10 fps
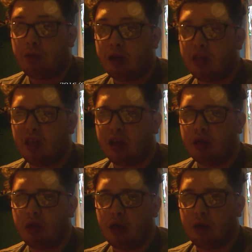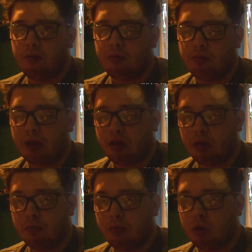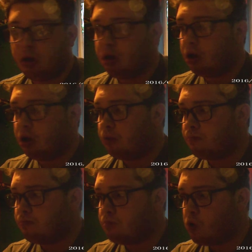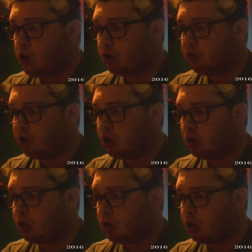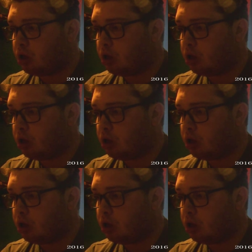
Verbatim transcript: it just makes things, makes them more angry.